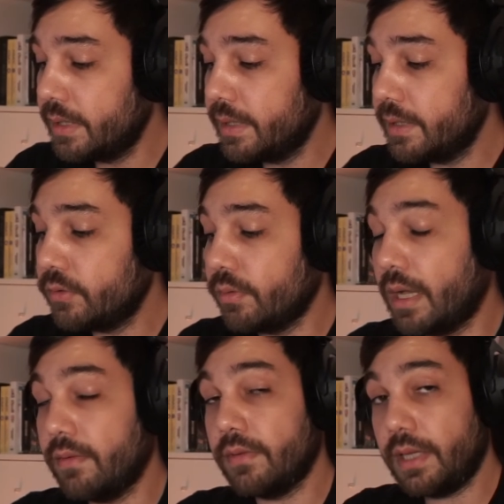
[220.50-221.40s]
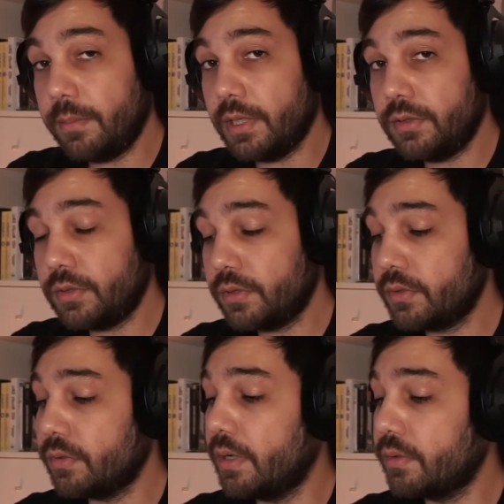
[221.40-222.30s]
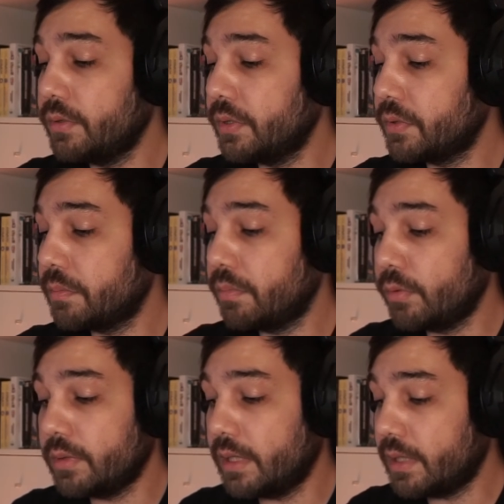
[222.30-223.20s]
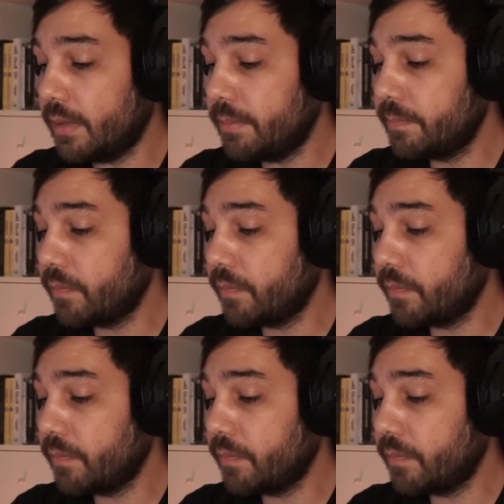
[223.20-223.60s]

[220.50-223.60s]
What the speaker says: to have Immich, so I could just pull that up,